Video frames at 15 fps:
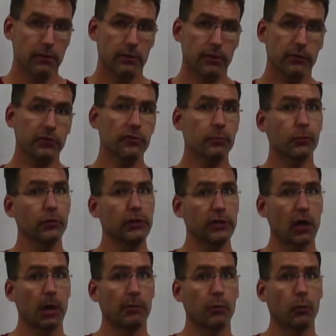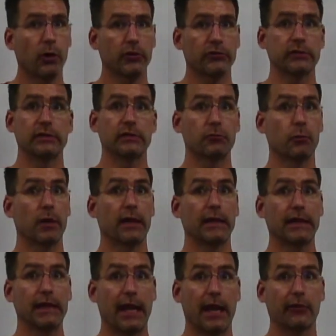This is a pretty common question. It's one I
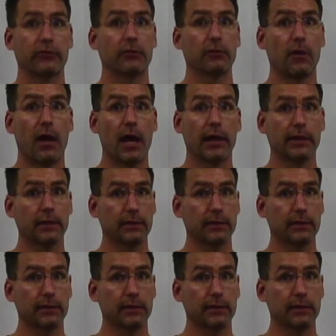get asked a lot at